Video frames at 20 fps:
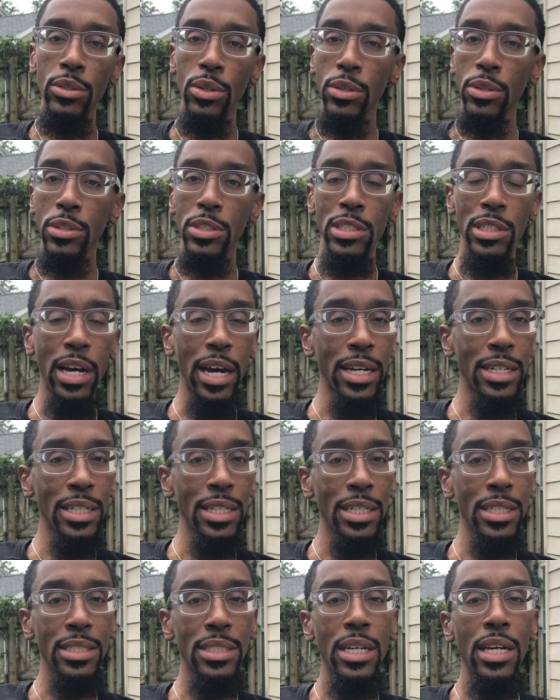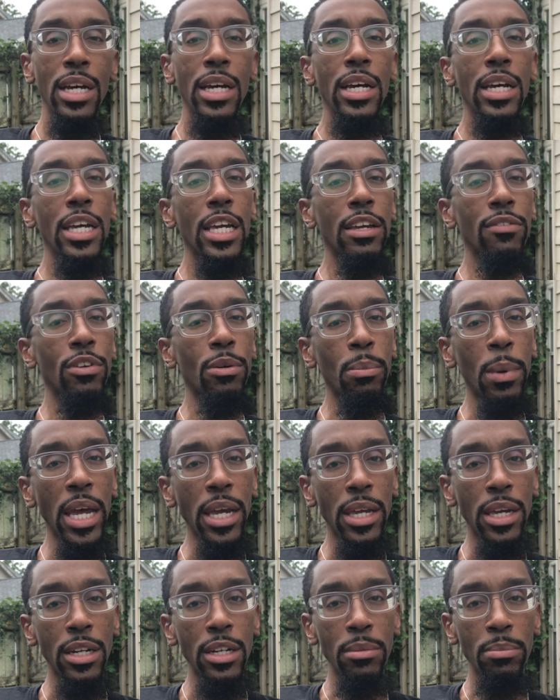or your signees even
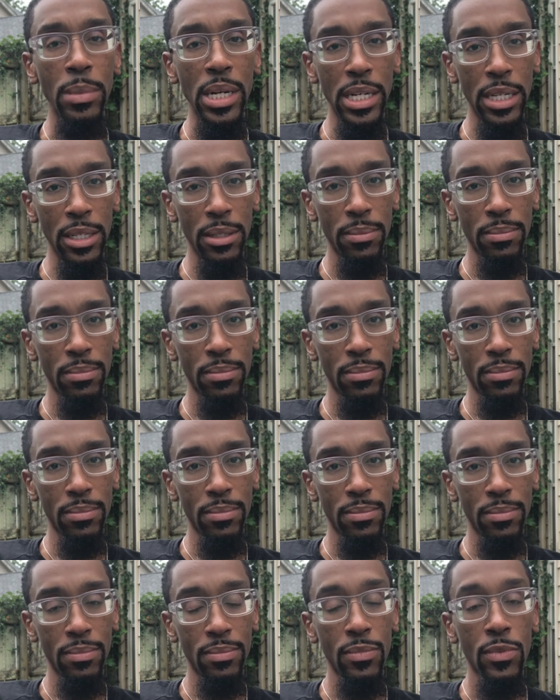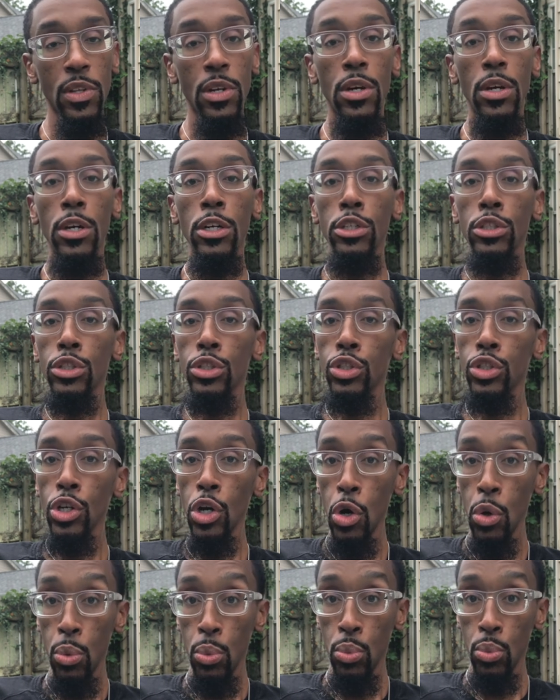make any money.
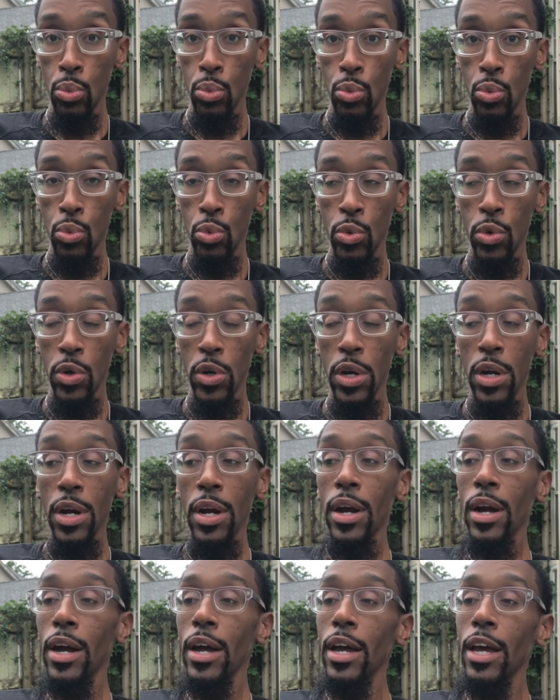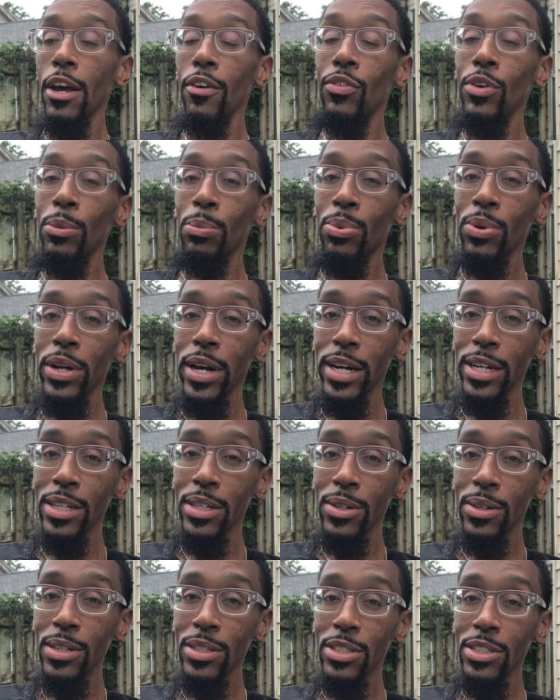So, if you're planning
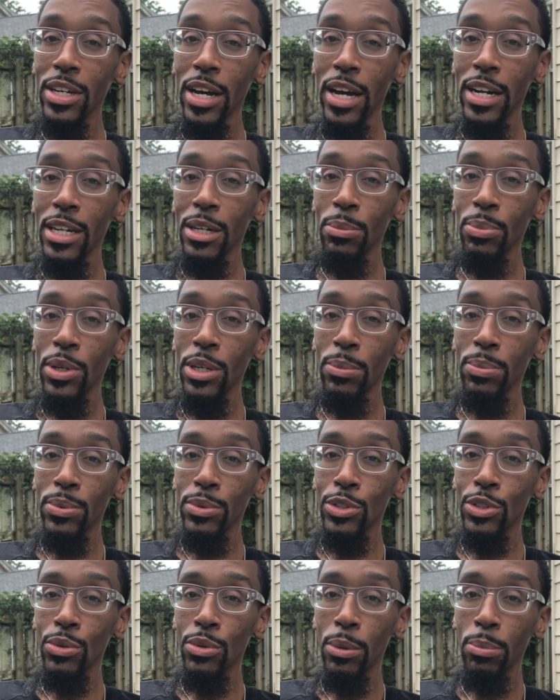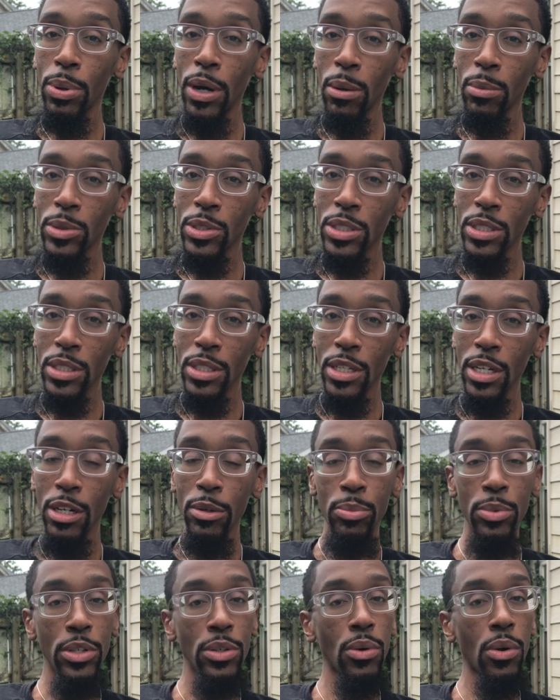on signing people to a publishing
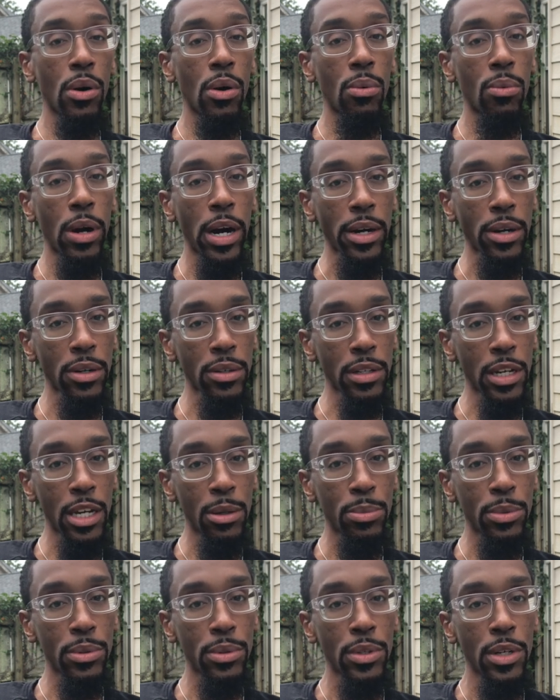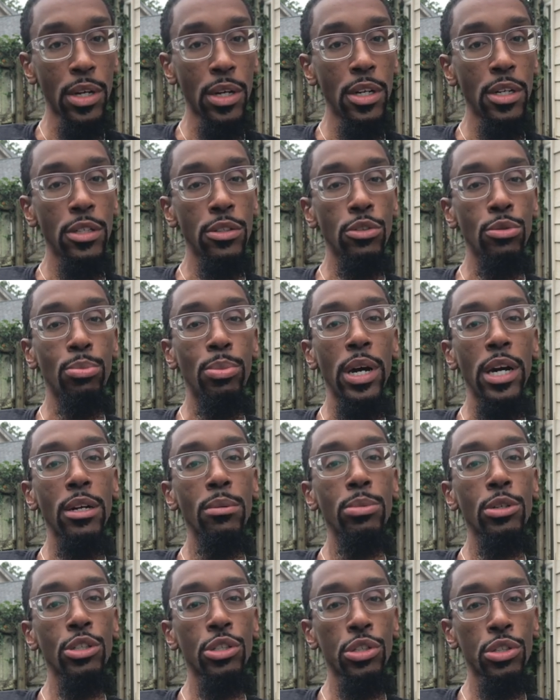company or a record label, you better
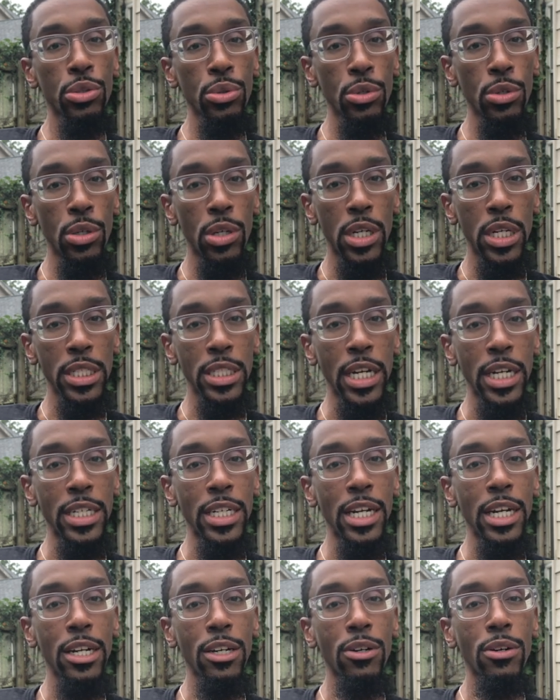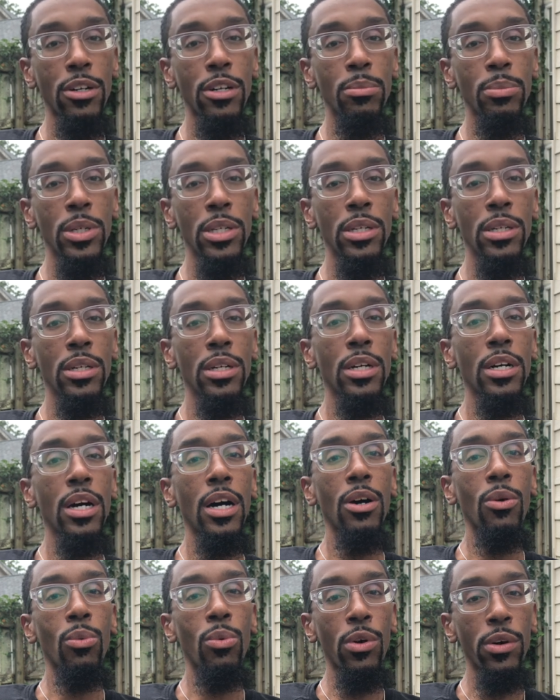be sure that they are going to be
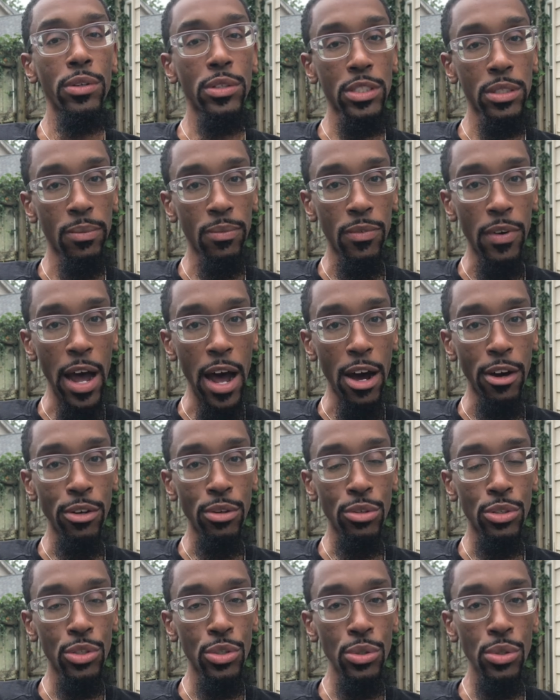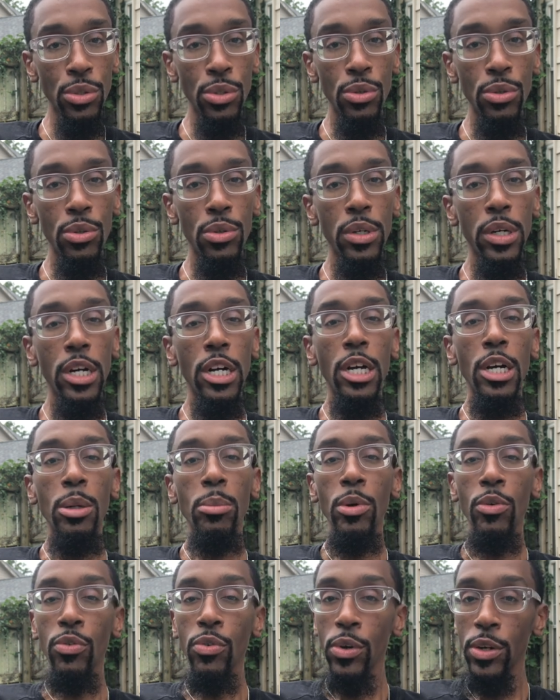worth some value to you
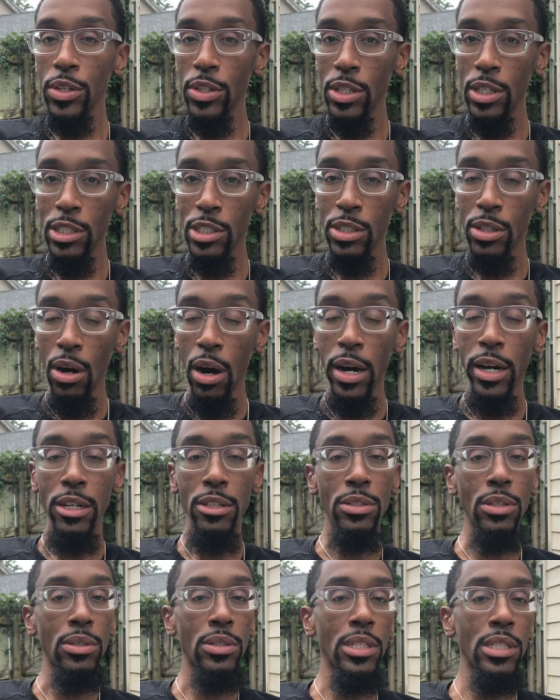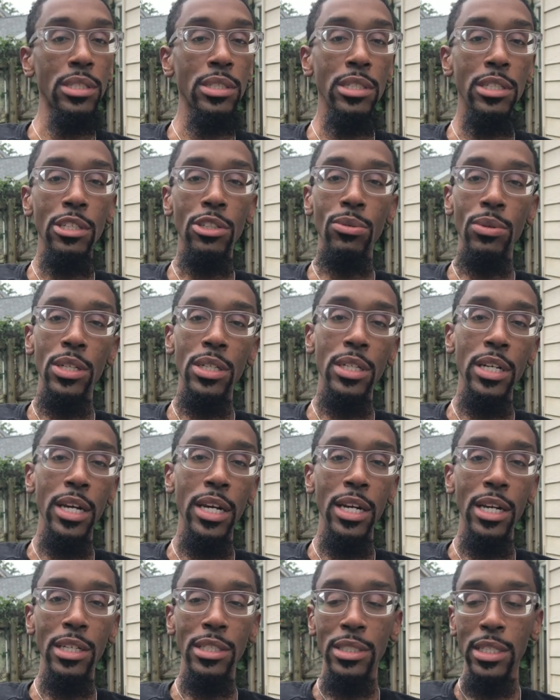before you get started. So these are the three
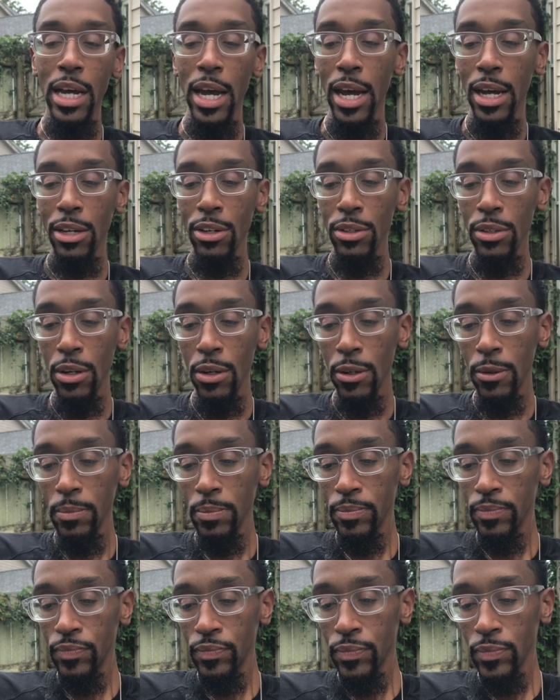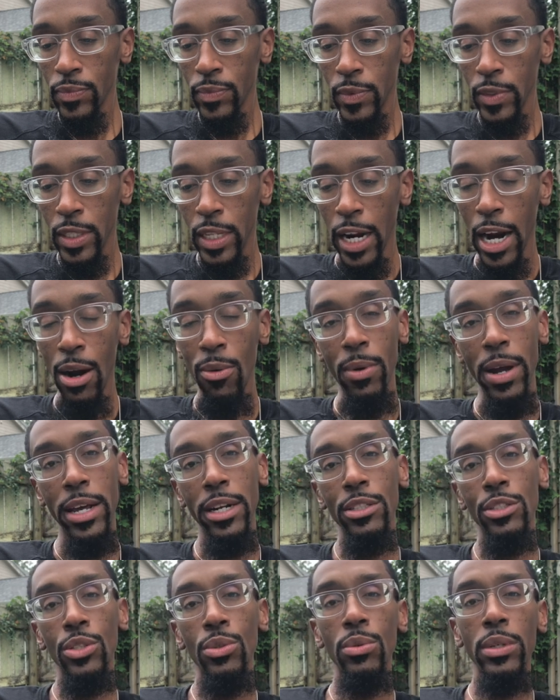things that, you know, that I ran
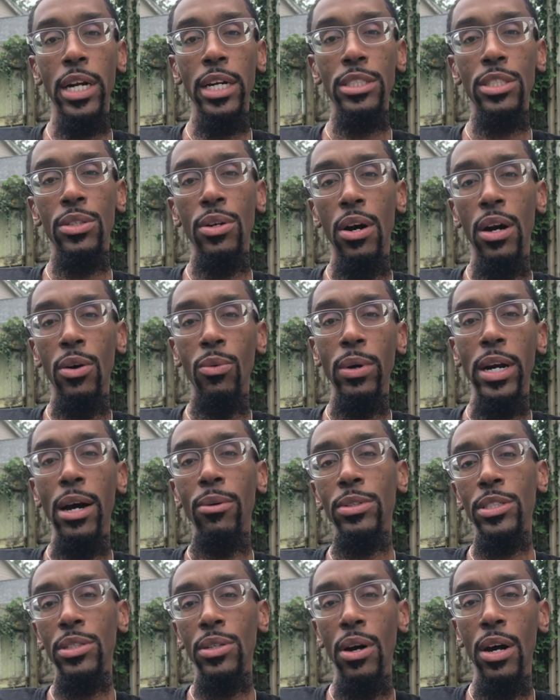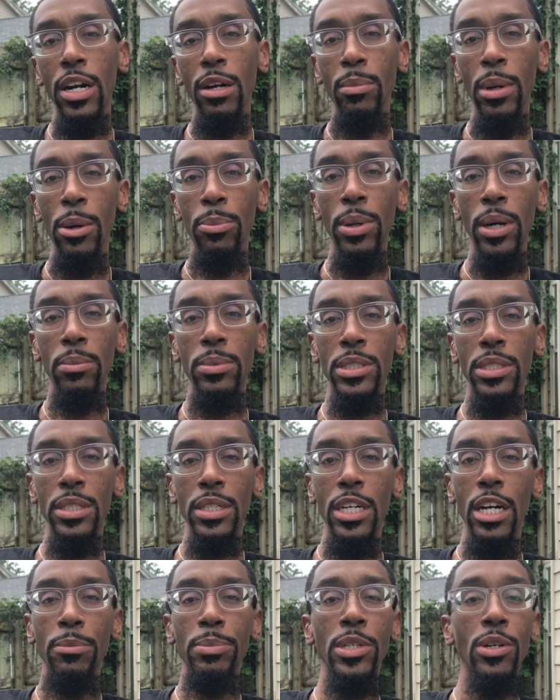into when I started when I was starting my publishing
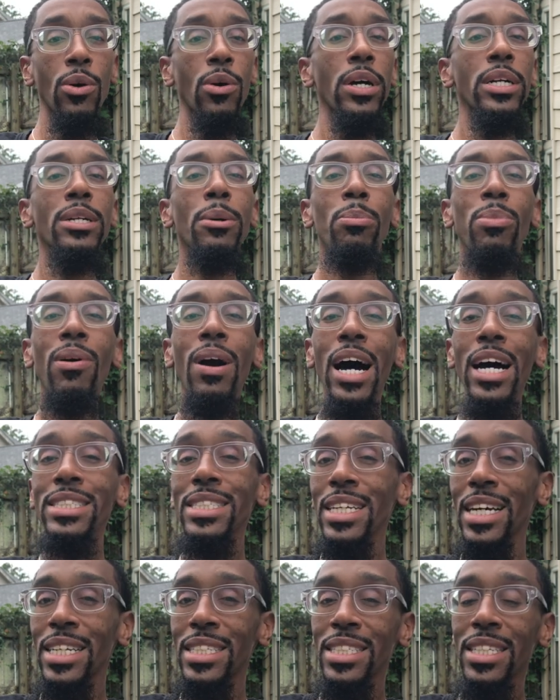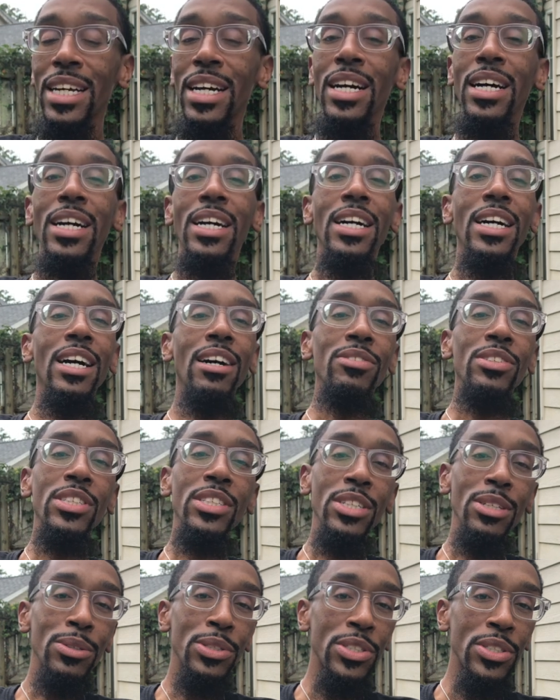company or in the process of
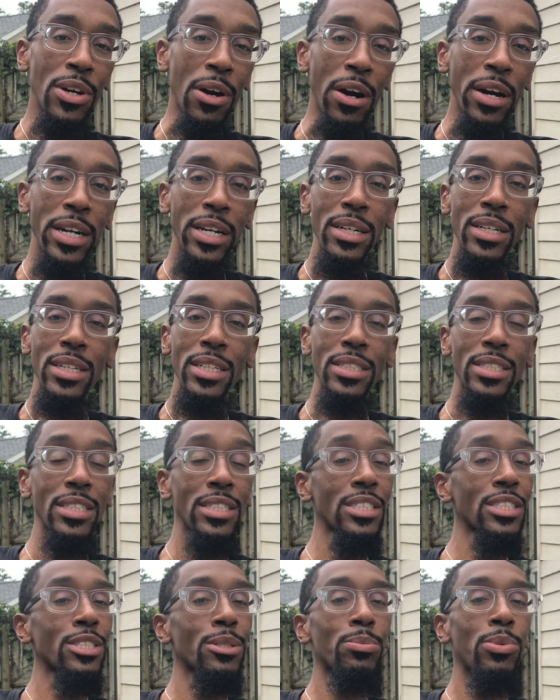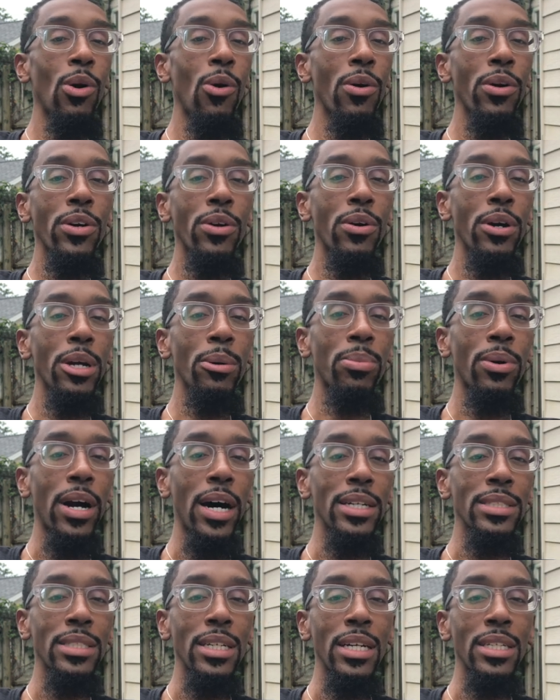still starting because this is an ongoing
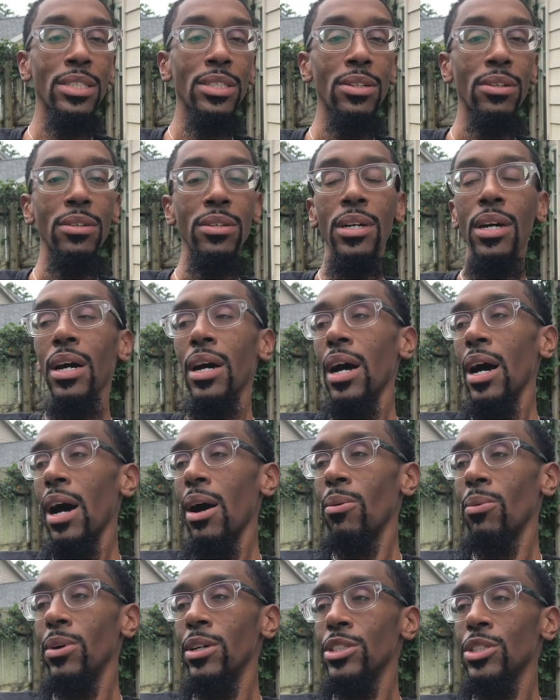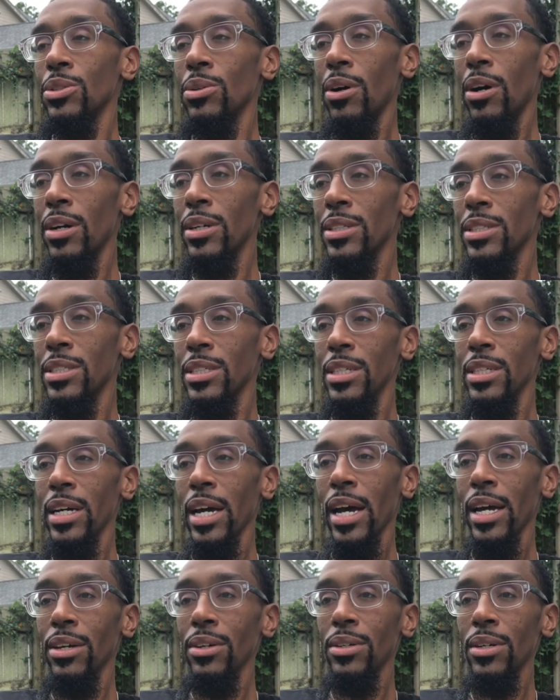process. So I wanted you all to see
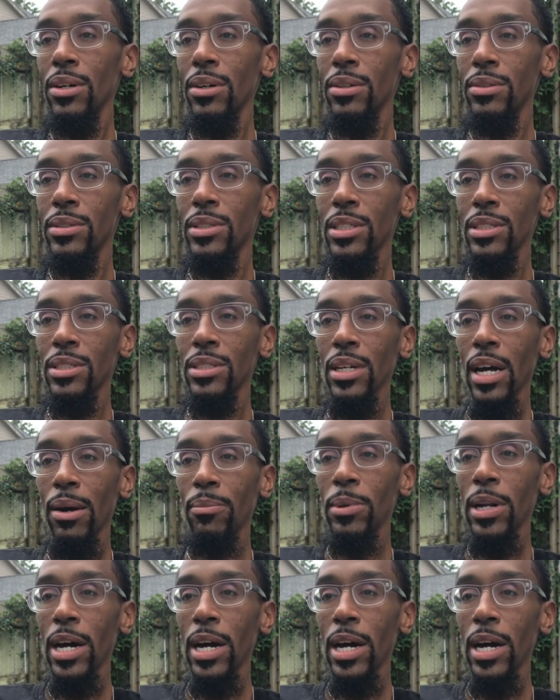that, you know, this I'm